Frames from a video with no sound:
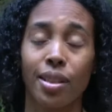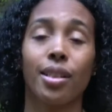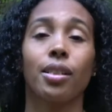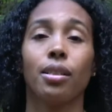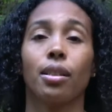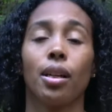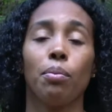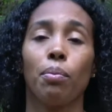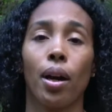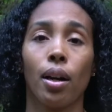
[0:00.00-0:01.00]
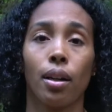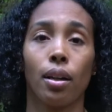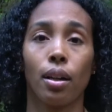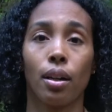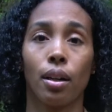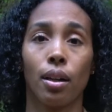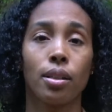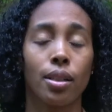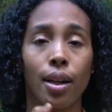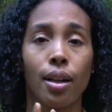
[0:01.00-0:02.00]
this in my
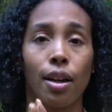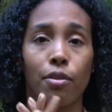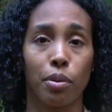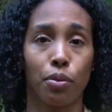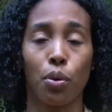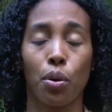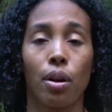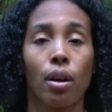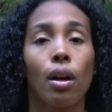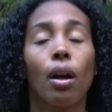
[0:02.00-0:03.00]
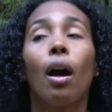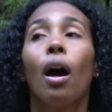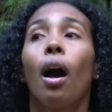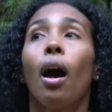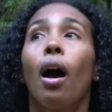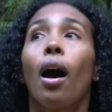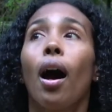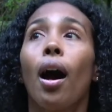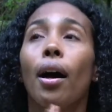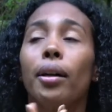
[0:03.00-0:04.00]
entire life before.
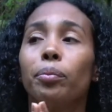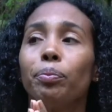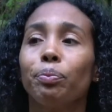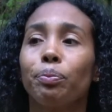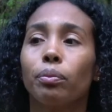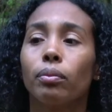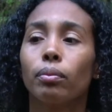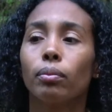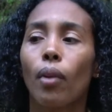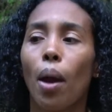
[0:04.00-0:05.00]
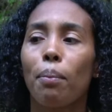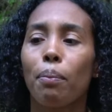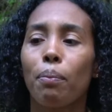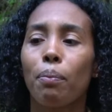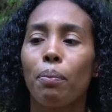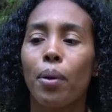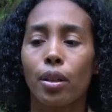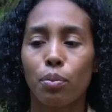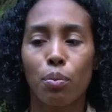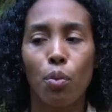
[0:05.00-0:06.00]
Um,
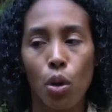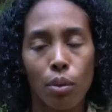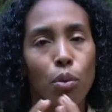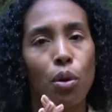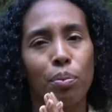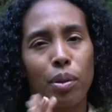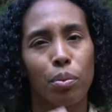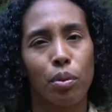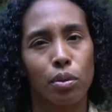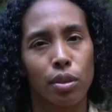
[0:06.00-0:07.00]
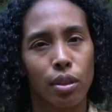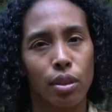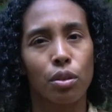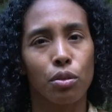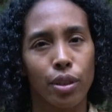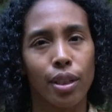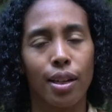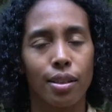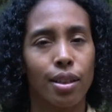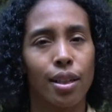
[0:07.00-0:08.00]
but more and more people start to
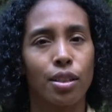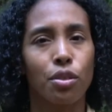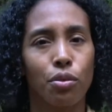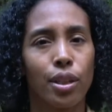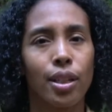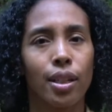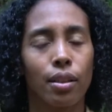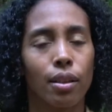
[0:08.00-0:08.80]
realize that it's real,